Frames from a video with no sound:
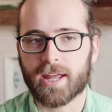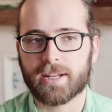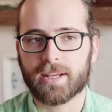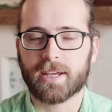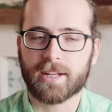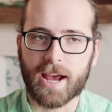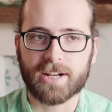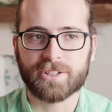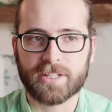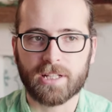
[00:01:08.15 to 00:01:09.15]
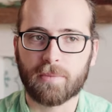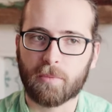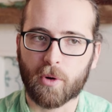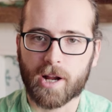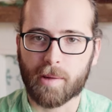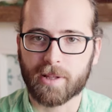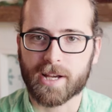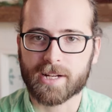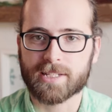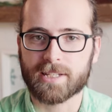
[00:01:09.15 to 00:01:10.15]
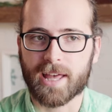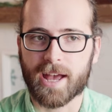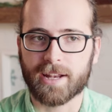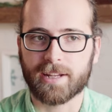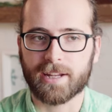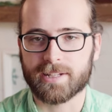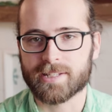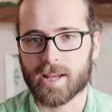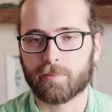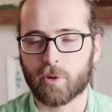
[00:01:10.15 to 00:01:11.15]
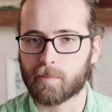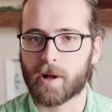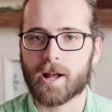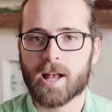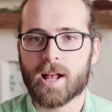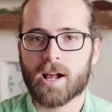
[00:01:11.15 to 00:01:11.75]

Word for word: and it actually is a little bit more complex than it is simple, but